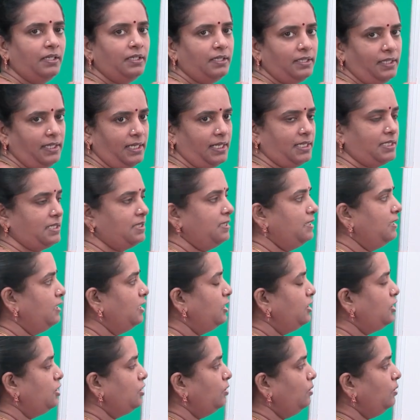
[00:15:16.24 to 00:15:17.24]
yes
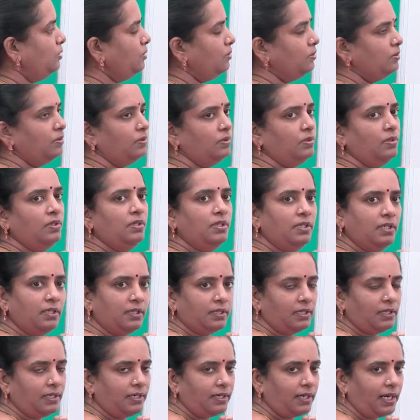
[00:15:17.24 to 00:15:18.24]
to
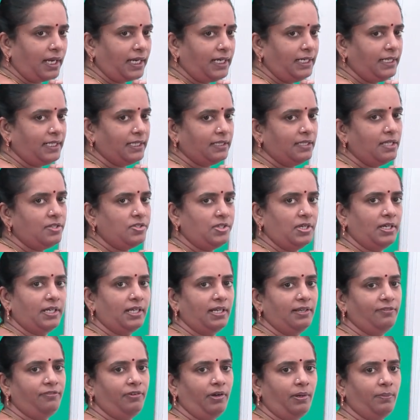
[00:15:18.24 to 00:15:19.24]
write in the
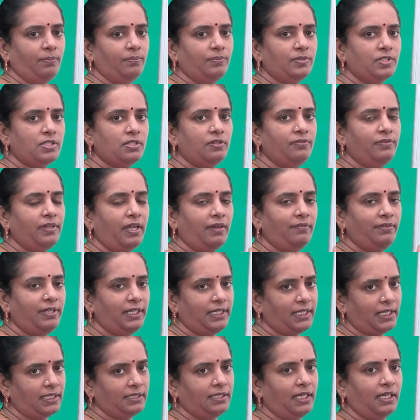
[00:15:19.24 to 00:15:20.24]
general form. So, we have
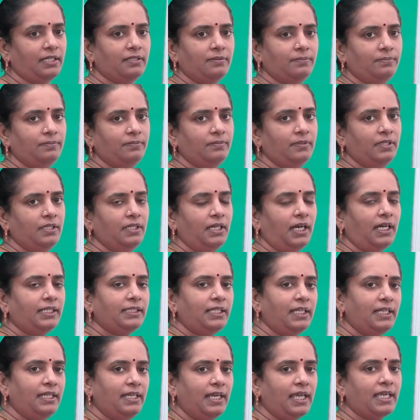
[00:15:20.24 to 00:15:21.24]
written that, and
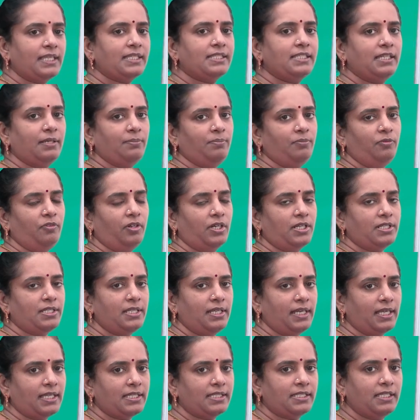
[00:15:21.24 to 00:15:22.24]
the next step, what is the
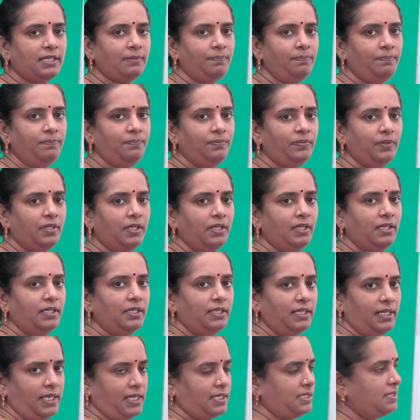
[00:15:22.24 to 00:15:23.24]
next step?
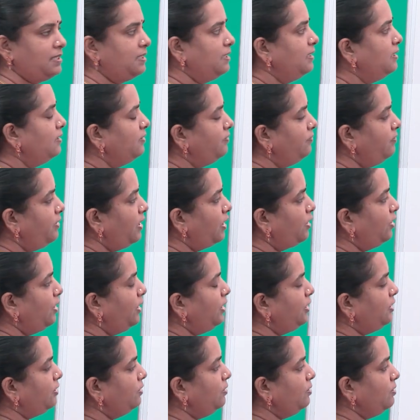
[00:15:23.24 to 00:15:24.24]
Yes, we are
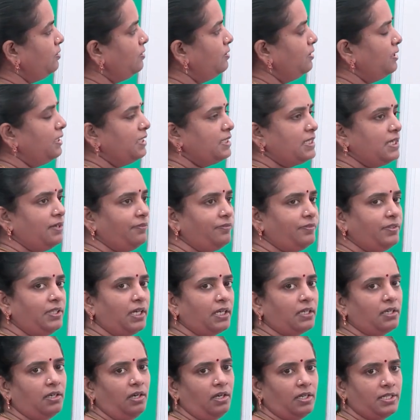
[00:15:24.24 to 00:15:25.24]
going to shift the
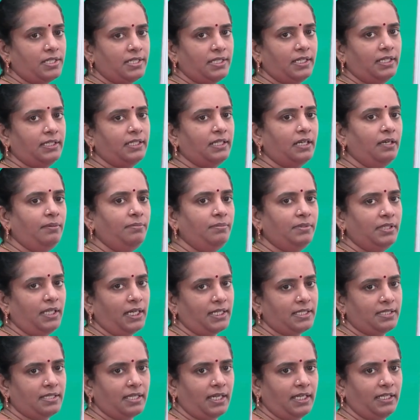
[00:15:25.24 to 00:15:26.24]
constant term
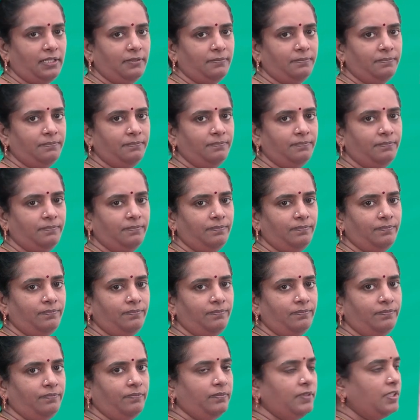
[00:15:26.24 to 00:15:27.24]
that side.
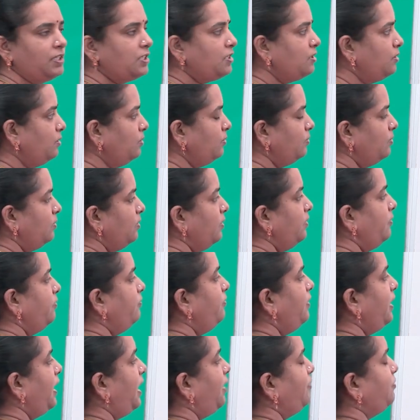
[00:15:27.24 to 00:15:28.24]
So,
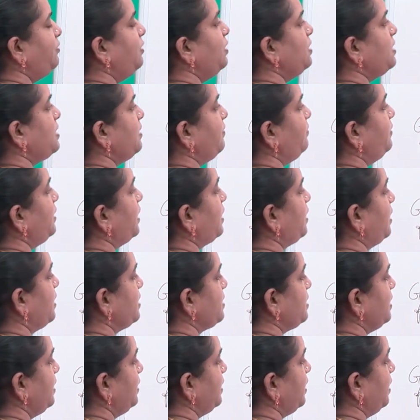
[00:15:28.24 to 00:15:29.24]
we have to shift the
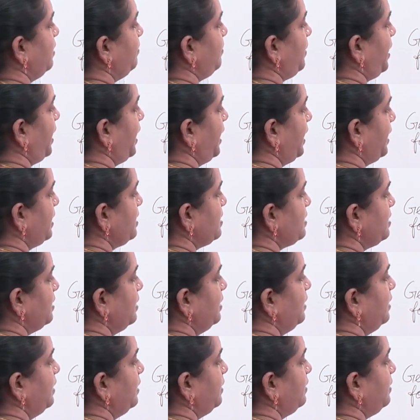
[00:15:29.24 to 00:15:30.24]
constant term as
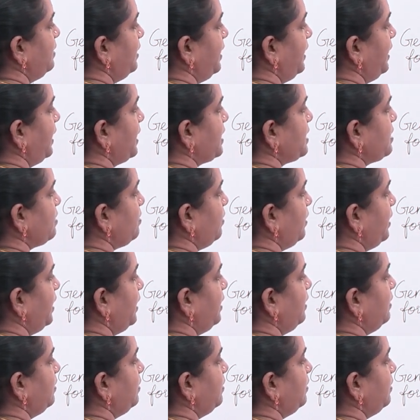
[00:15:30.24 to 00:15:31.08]
3x square